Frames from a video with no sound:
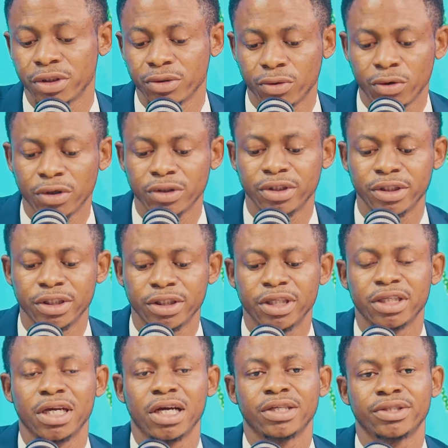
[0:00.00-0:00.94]
But what
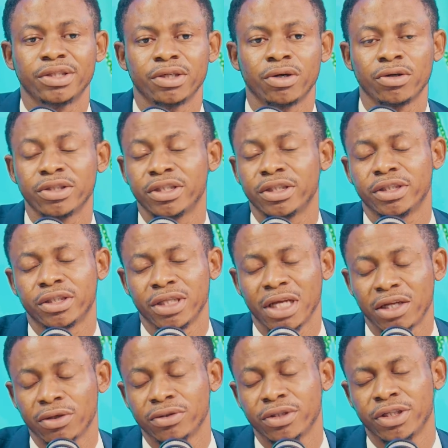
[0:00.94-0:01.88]
the
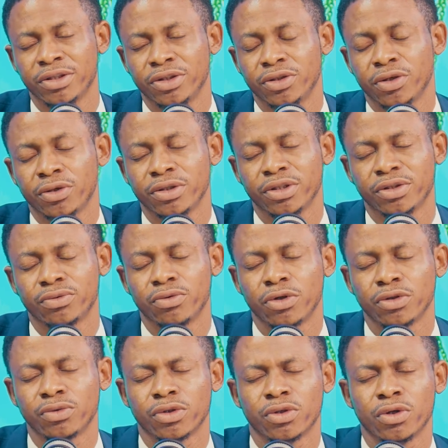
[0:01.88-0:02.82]
landlord enjoy is
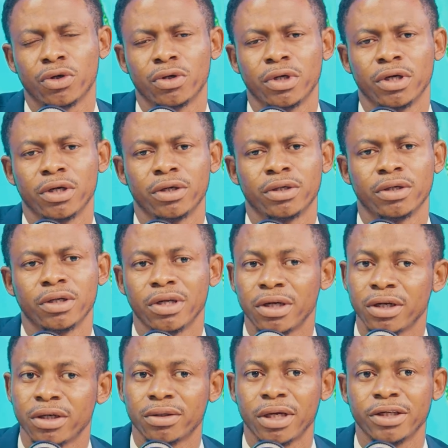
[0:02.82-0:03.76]
what we call
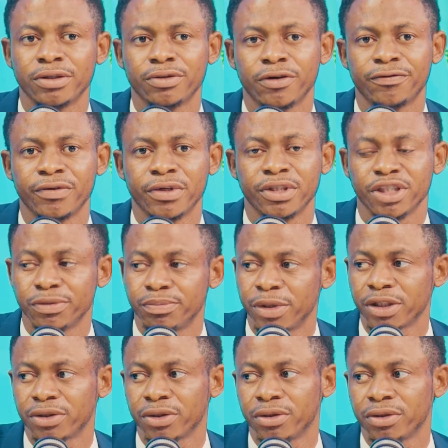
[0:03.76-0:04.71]
right of
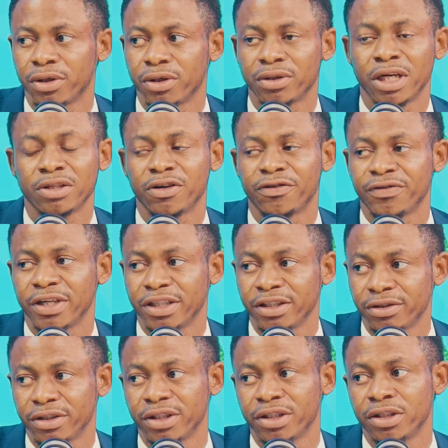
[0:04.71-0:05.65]
inspection or right of
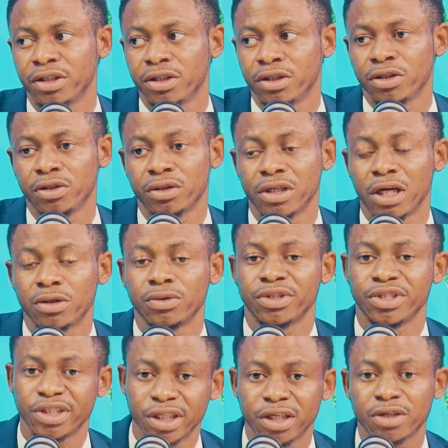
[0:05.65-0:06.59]
entry. So they have
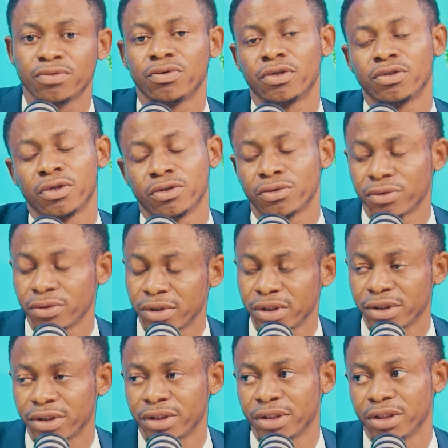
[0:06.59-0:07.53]
to check one or two
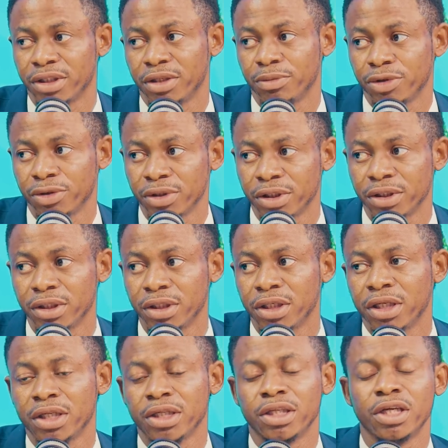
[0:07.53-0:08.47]
things in the building.
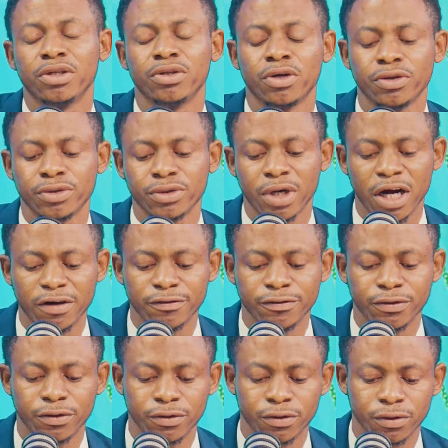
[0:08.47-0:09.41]
Then you also
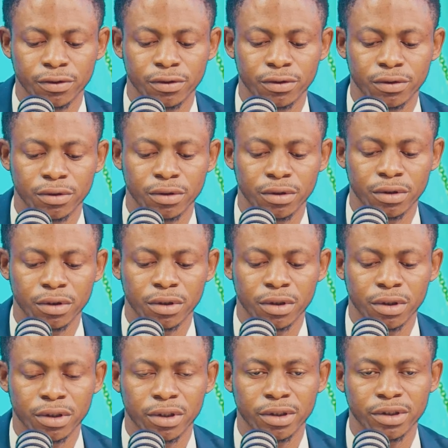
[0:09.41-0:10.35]
have to
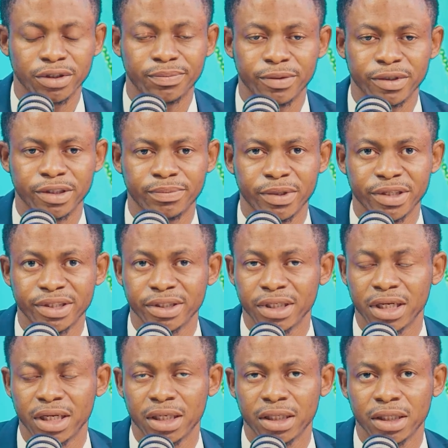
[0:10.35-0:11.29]
a
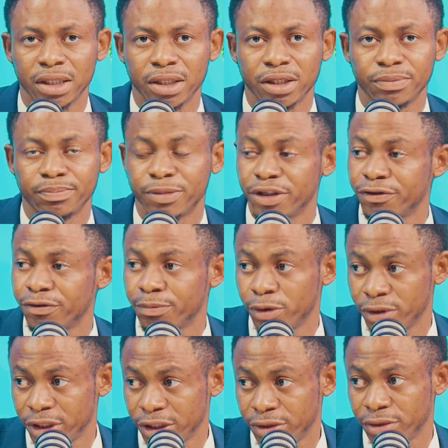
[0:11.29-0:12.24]
personal peaceful
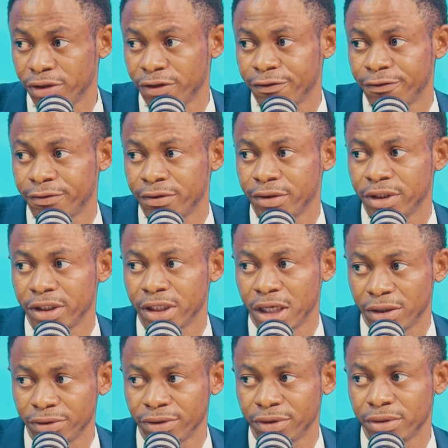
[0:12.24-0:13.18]
possession of the
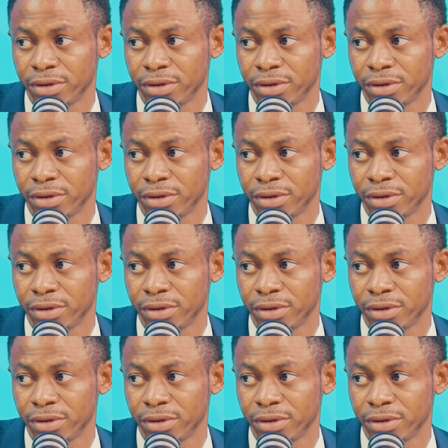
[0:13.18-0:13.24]
house.